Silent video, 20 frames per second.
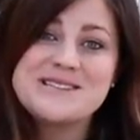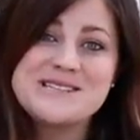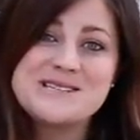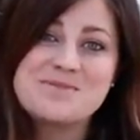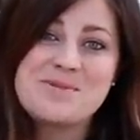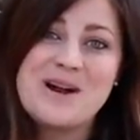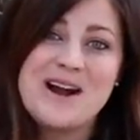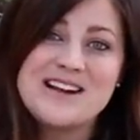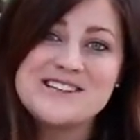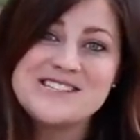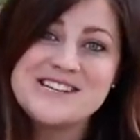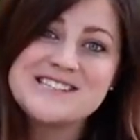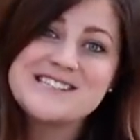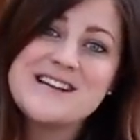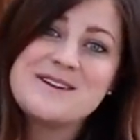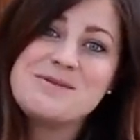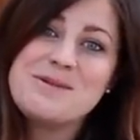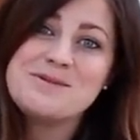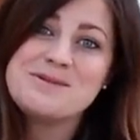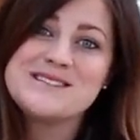this project
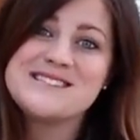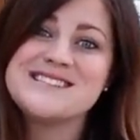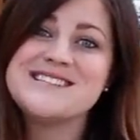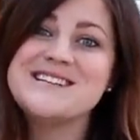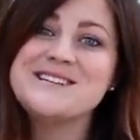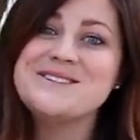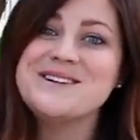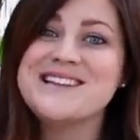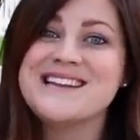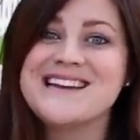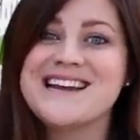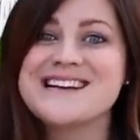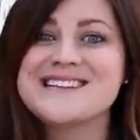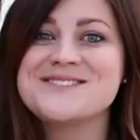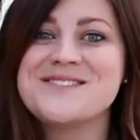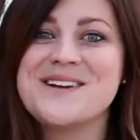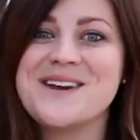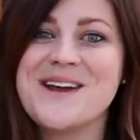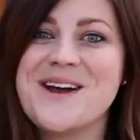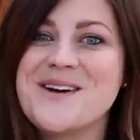and we will see you in the
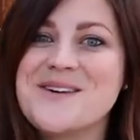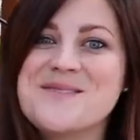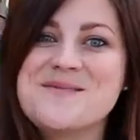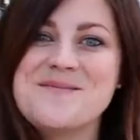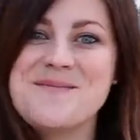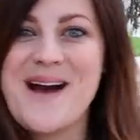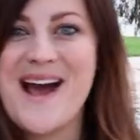next video.